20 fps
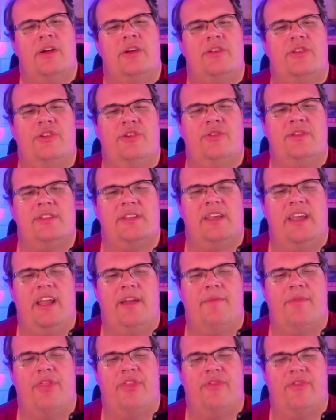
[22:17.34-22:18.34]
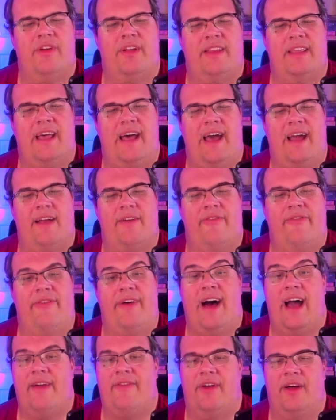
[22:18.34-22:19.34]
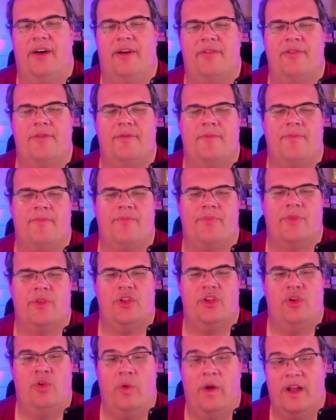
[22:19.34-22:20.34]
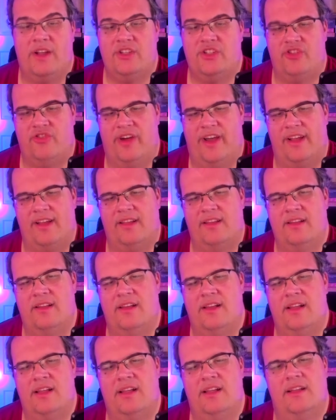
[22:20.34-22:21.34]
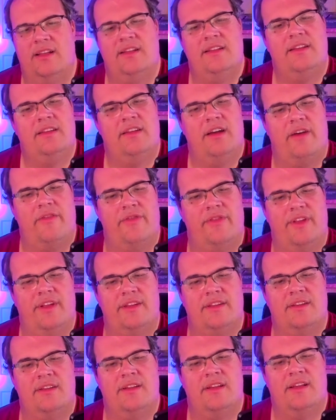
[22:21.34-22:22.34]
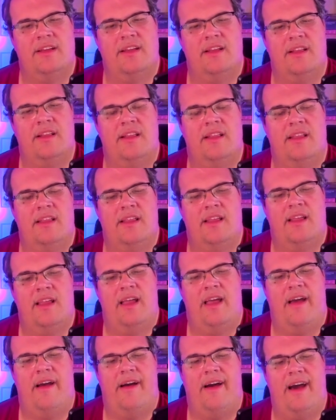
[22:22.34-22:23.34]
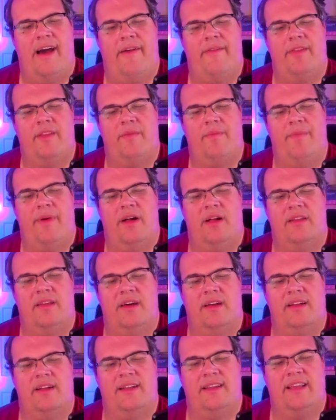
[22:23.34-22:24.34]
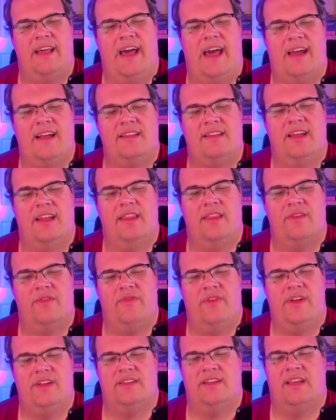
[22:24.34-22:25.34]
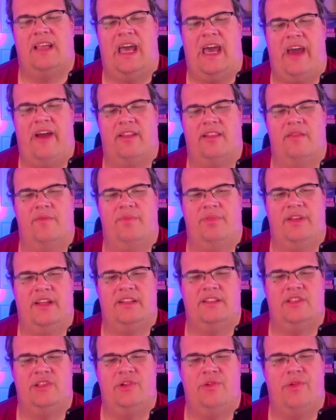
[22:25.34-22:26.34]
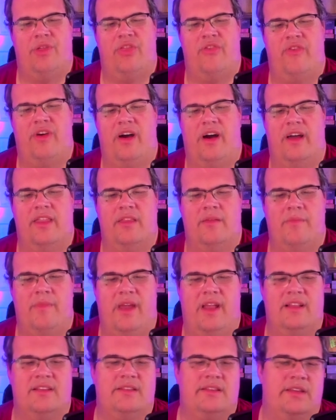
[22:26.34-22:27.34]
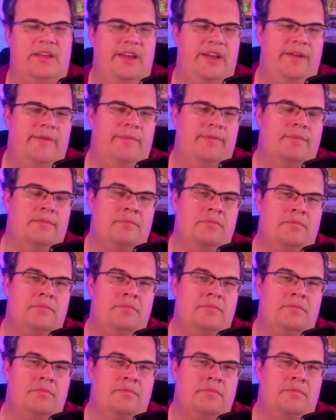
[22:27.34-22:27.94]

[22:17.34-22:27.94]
2 scheme, 3 attack, 5 health, quick strike, toughness. After Belladonna attacks and defeats a character, place 2 threat on the main scheme.